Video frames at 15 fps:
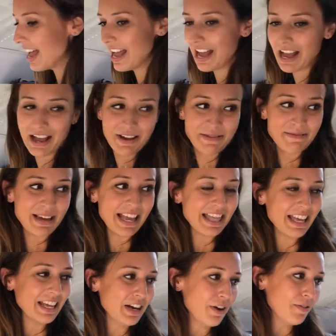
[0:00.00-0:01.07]

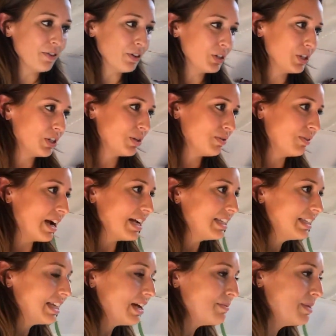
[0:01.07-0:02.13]
And then over to the
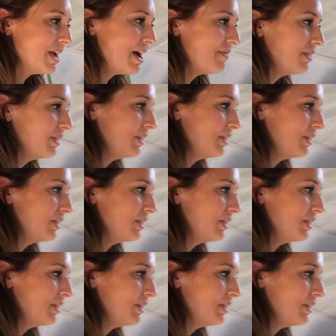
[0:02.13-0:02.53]
right side, we have